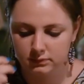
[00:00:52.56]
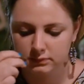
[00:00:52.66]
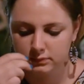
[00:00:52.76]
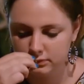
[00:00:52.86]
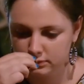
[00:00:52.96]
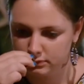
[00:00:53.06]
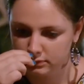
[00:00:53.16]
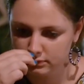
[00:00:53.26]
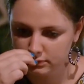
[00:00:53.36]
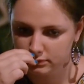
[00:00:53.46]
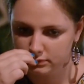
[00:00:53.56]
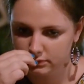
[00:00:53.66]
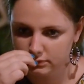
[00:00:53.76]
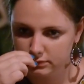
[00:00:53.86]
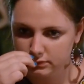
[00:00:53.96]

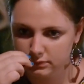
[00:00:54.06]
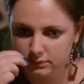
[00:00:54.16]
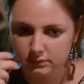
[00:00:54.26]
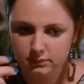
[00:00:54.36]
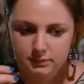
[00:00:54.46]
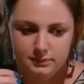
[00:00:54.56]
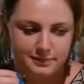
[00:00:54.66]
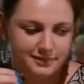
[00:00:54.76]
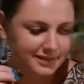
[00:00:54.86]
No words are spoken by the person on screen.